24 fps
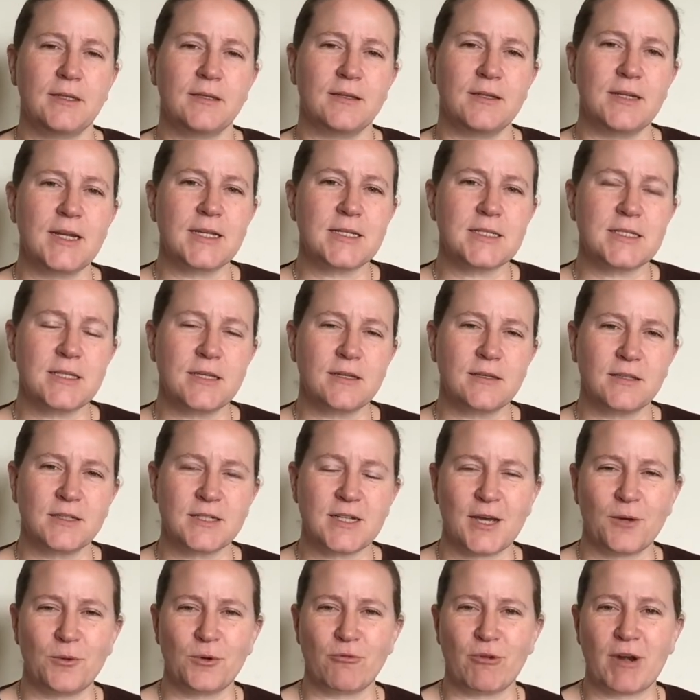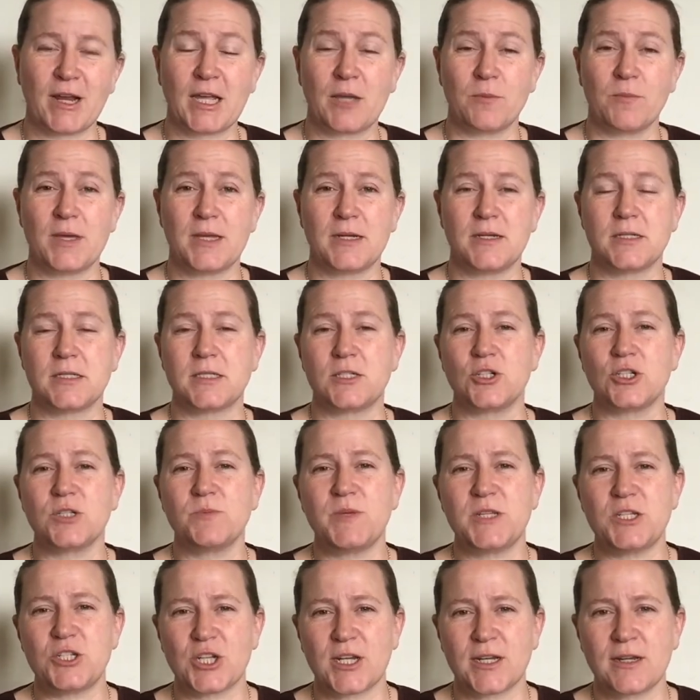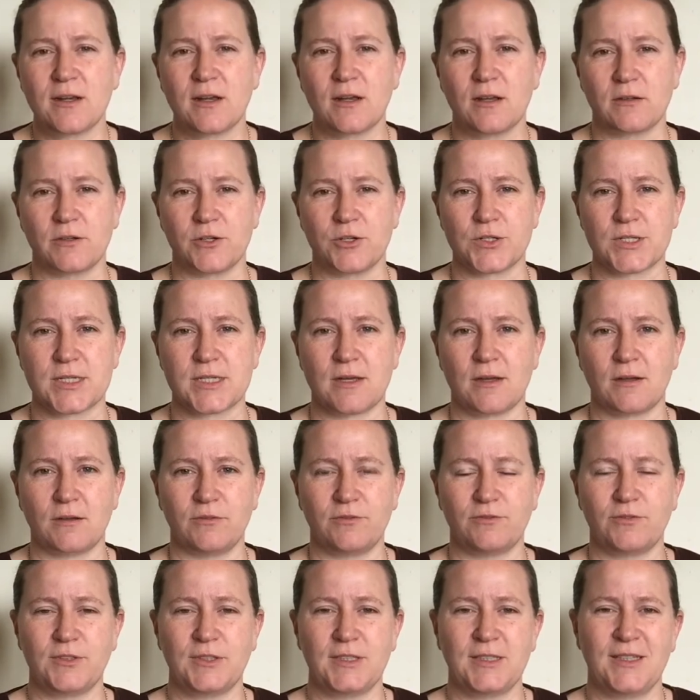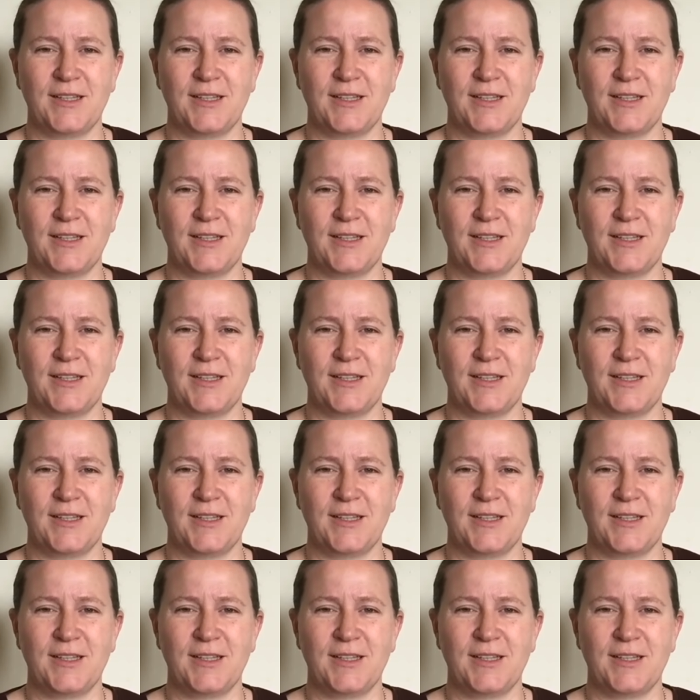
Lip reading: The next thing that I would recommend is just be gentle on yourself.